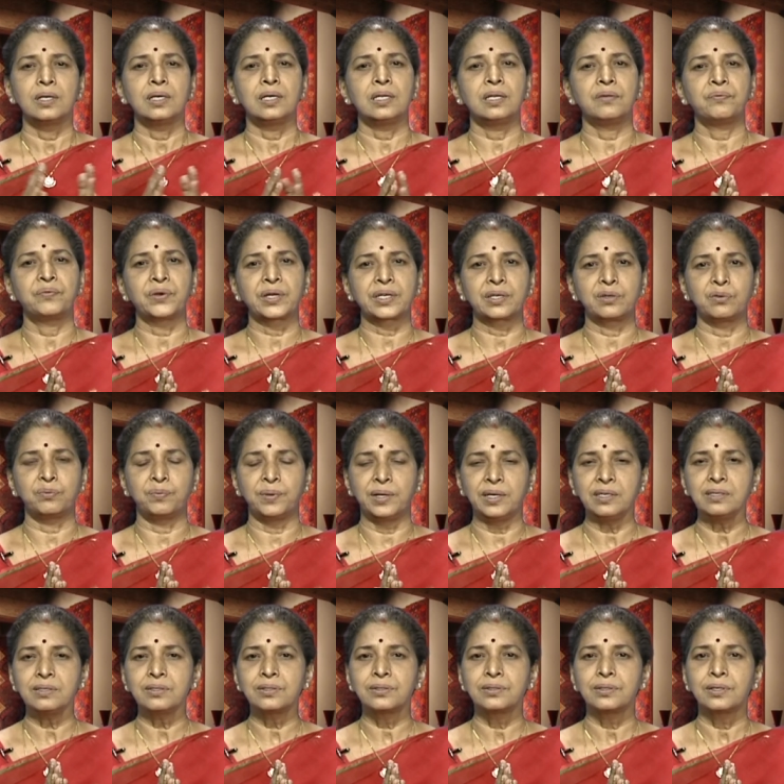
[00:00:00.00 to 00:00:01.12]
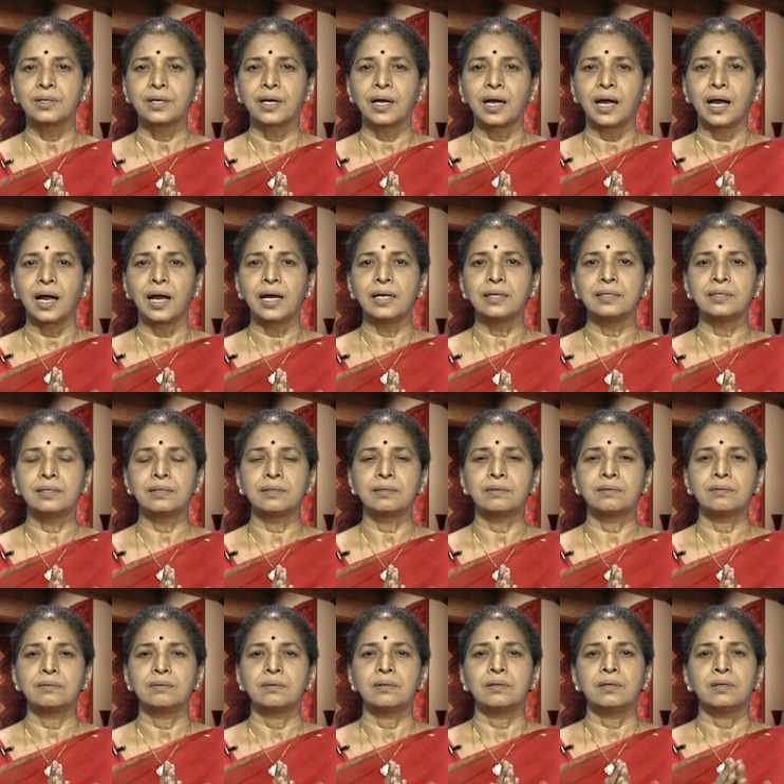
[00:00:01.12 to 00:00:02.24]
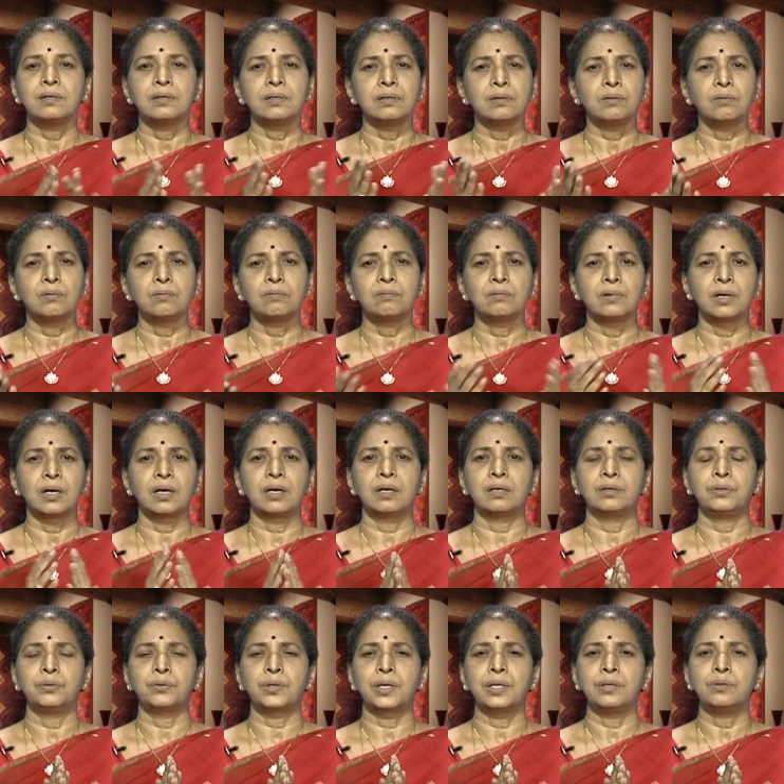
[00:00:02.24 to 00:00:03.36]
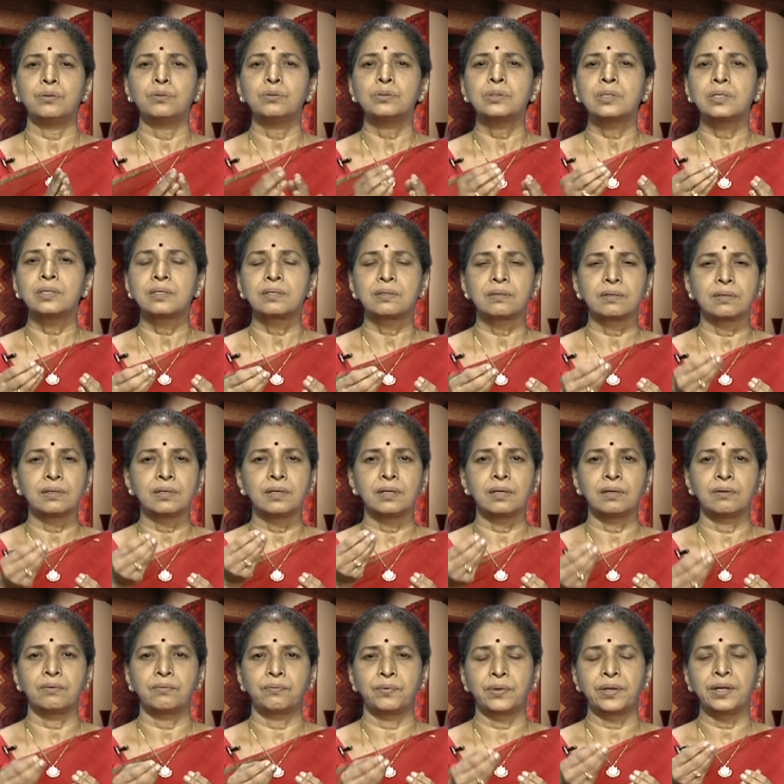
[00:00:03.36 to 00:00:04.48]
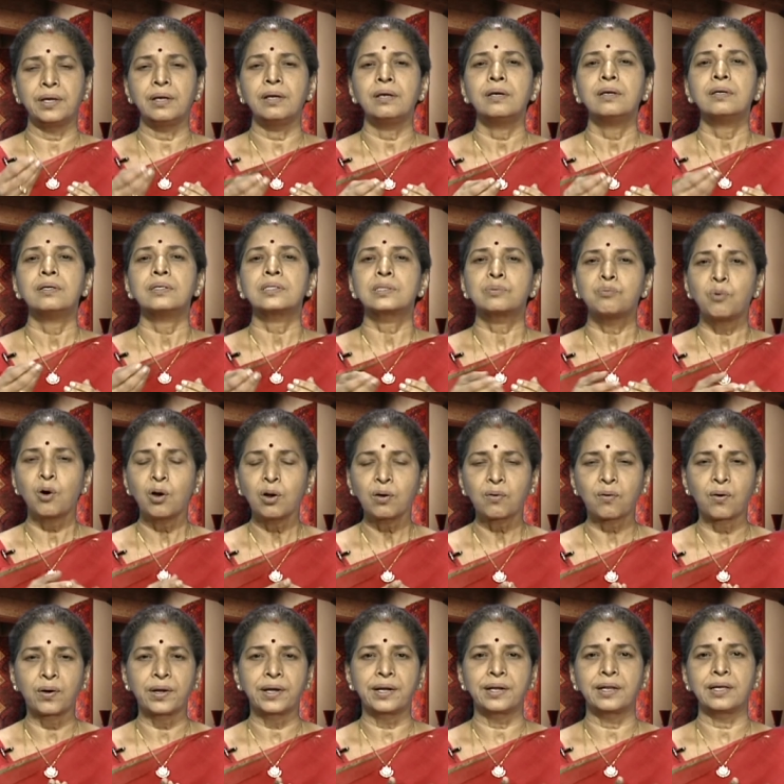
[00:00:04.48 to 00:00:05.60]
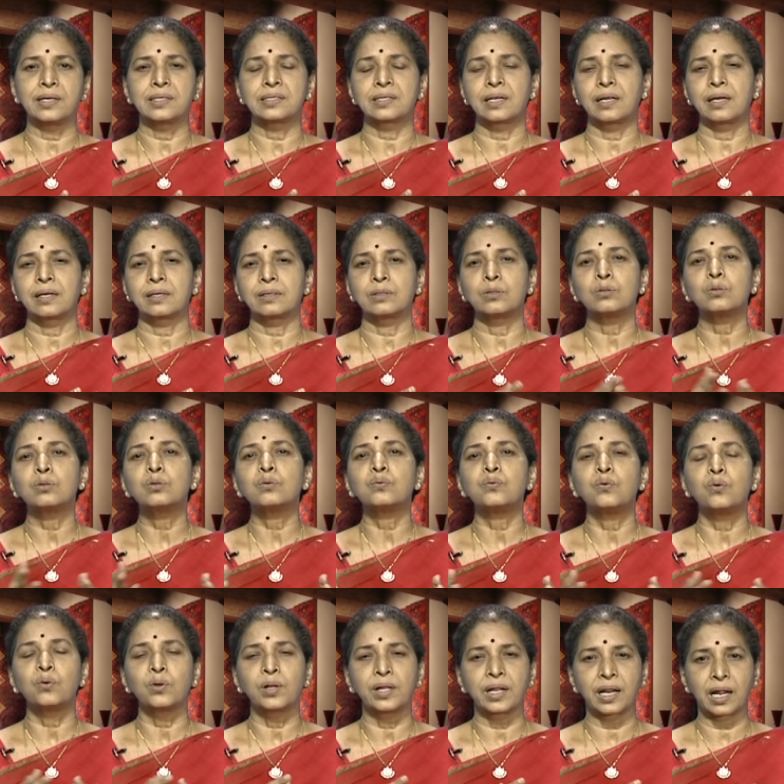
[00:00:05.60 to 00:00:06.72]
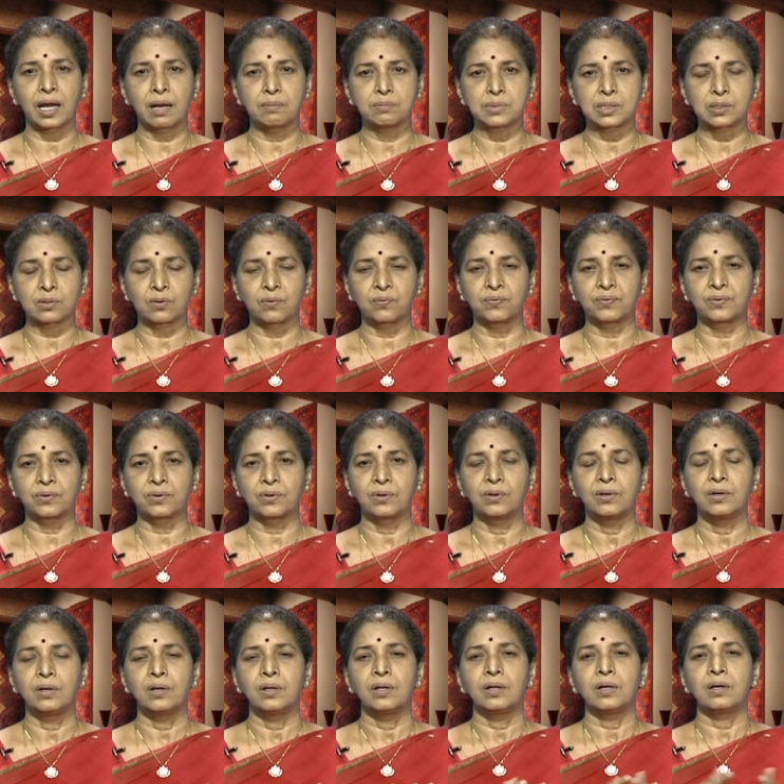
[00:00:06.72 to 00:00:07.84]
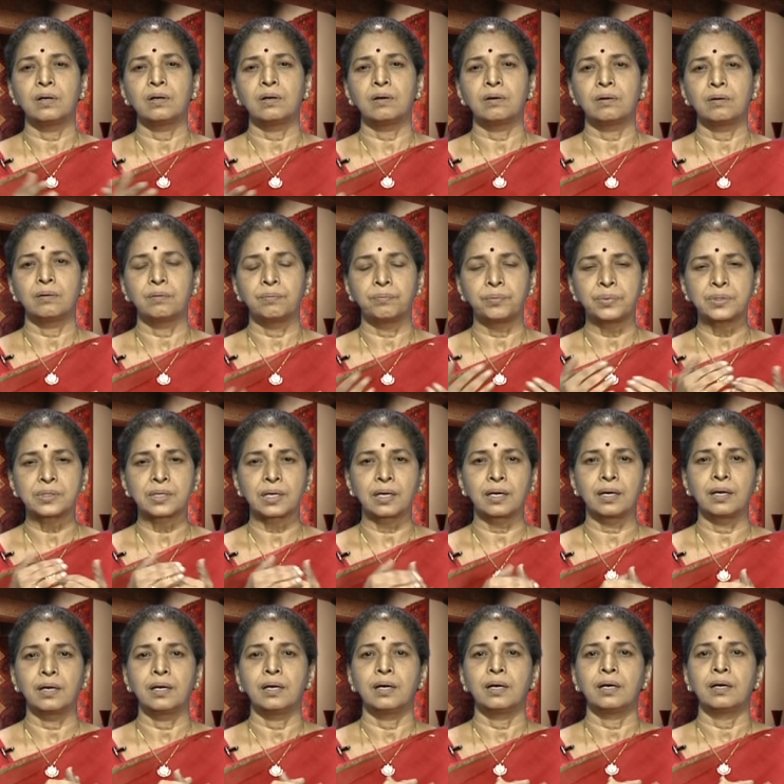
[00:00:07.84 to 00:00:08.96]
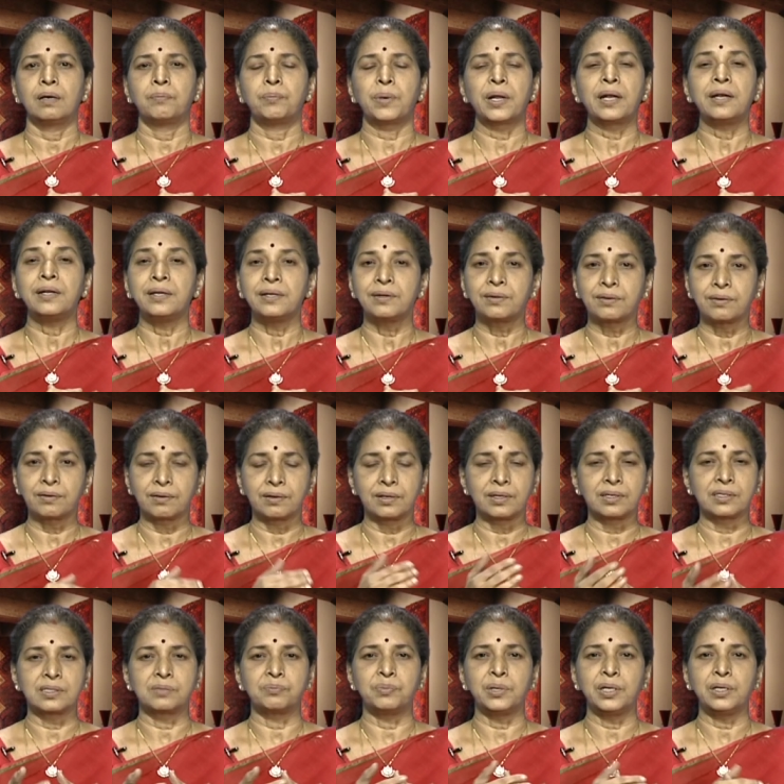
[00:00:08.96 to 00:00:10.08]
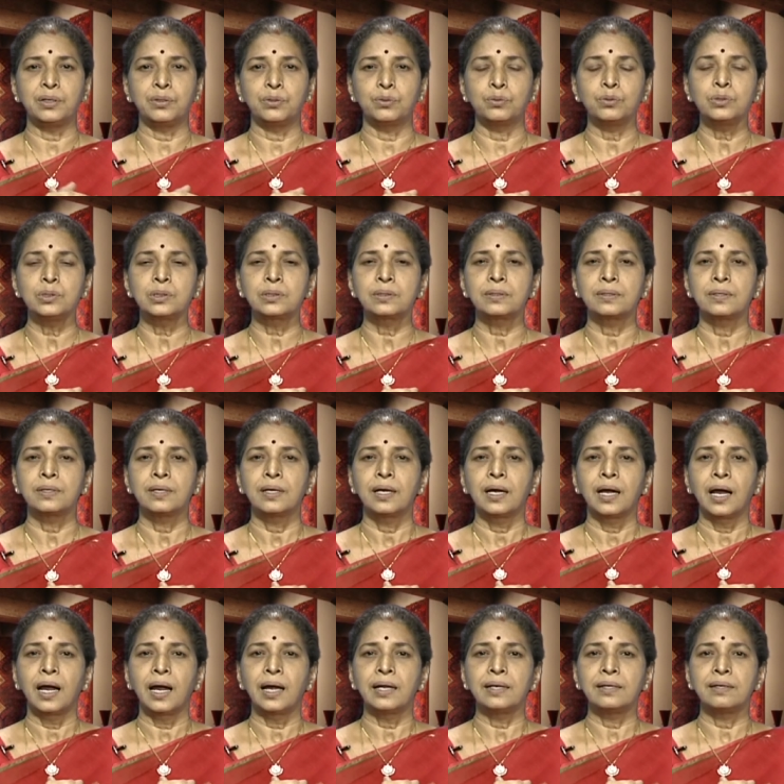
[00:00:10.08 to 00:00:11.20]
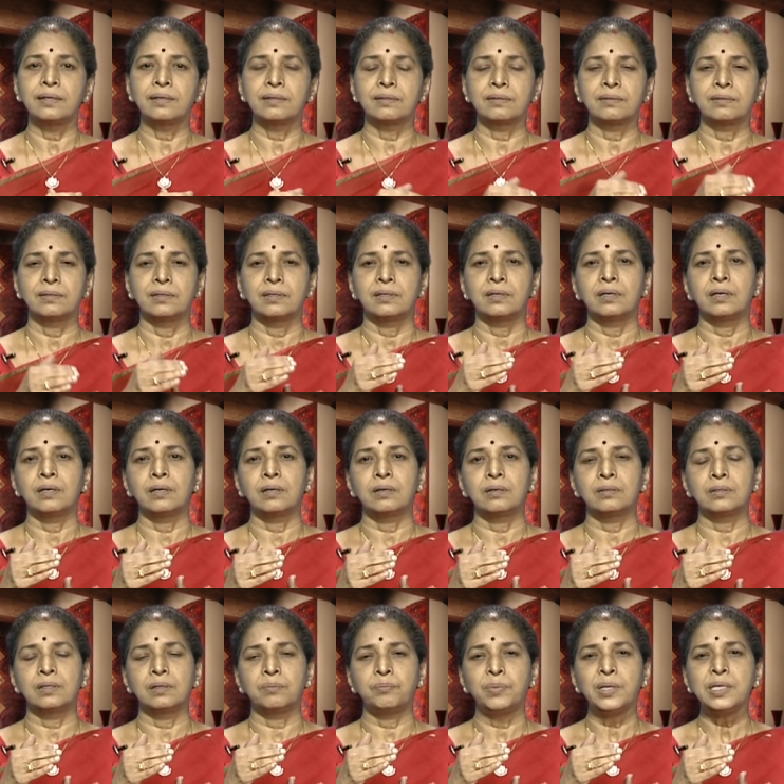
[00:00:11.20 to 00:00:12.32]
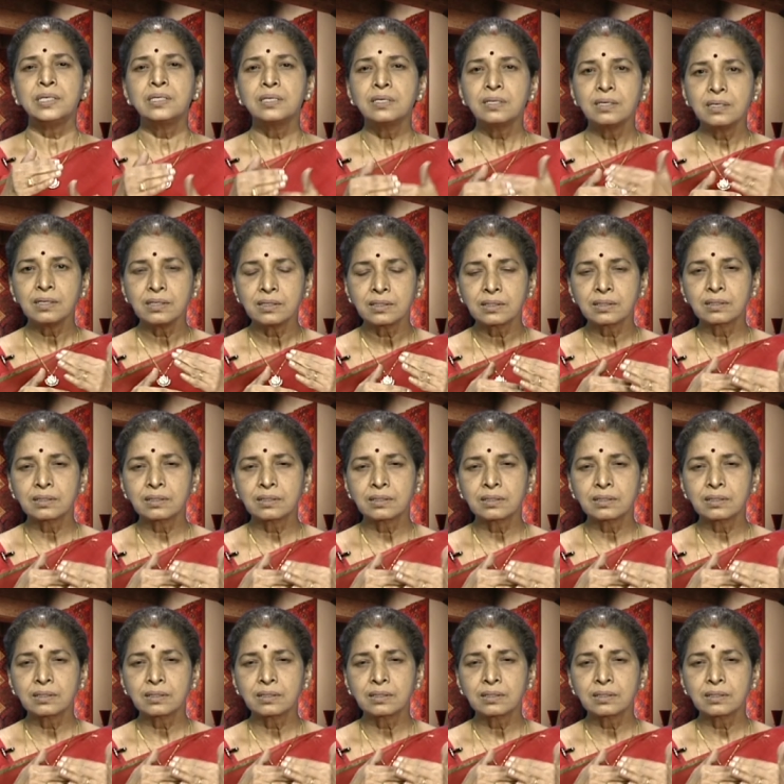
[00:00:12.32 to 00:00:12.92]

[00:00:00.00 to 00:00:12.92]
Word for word: effective bleach and uh, you know uh, you can use it in a very small quantities like 2 to 4 grams of uh, uh say per liter it is being used and uh, uh, the bleaching is